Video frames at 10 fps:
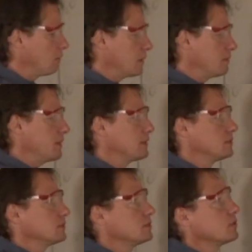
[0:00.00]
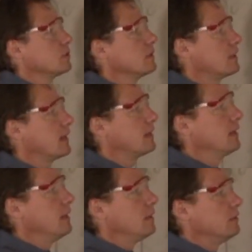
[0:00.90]
we're going to make sure that
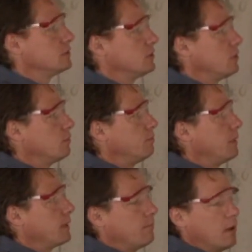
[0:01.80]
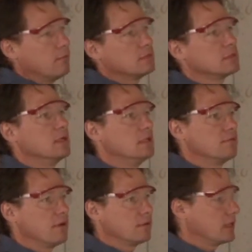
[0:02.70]
there's no big bumps in the
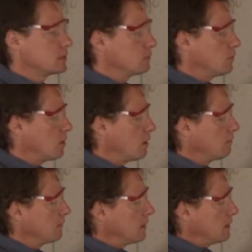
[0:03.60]
foundation wall.